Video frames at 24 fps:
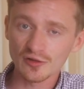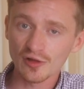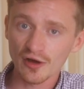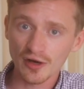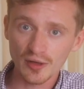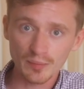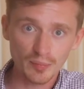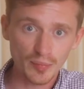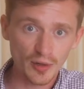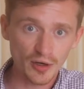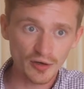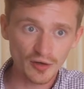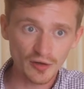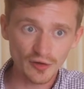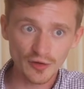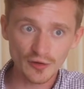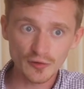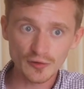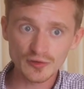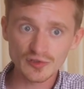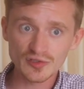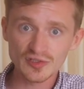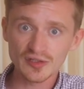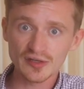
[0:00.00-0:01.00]
a lot of
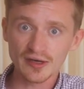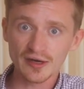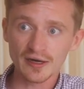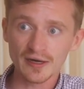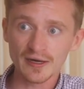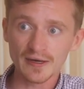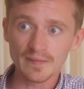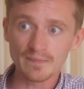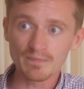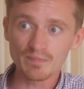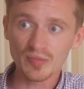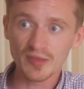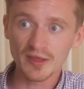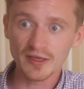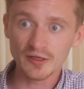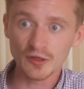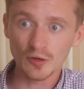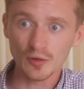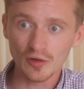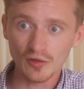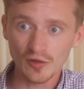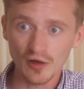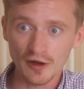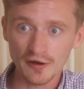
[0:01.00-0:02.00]
bungalows, um, you
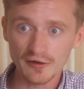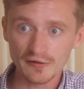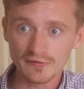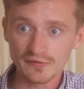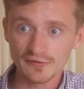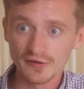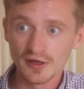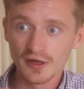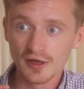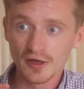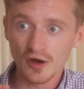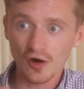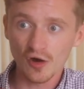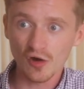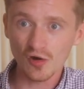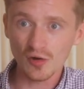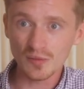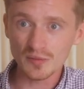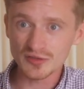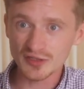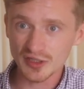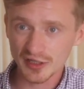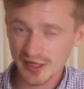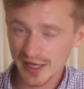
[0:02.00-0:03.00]
know, a lot of
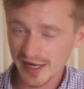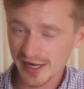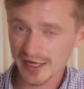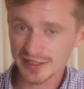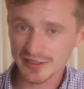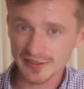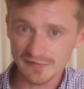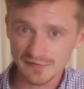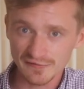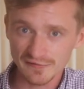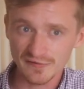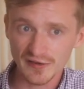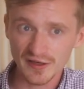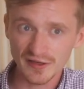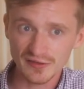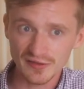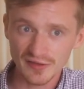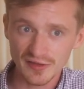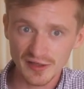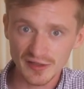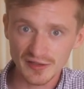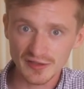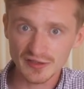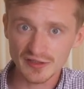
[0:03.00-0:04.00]
homes that can actually
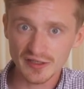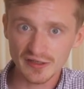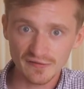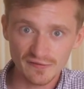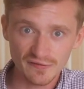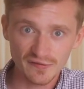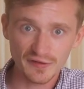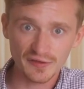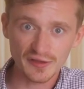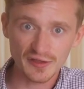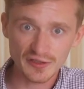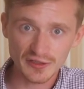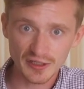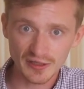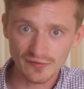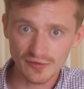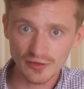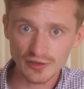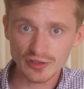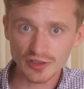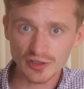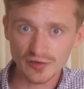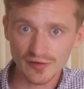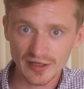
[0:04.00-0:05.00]
fit this fit this
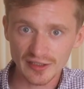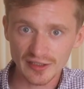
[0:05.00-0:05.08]
conversion